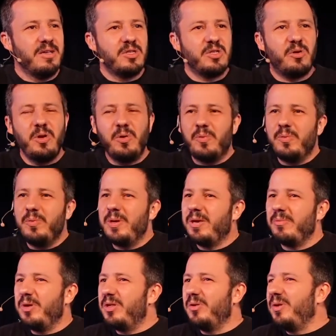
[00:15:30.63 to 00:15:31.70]
So
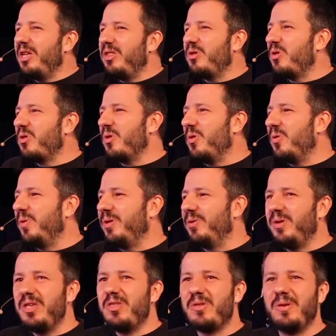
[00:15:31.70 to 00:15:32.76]
we don't need to show, we
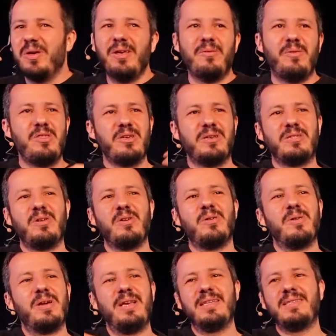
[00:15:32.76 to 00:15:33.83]
don't need to, we just
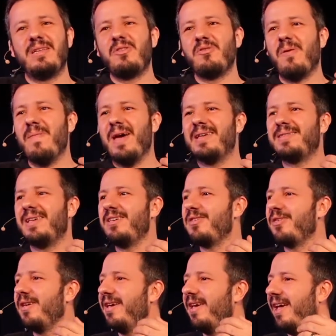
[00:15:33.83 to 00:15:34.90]
go and listen to a message,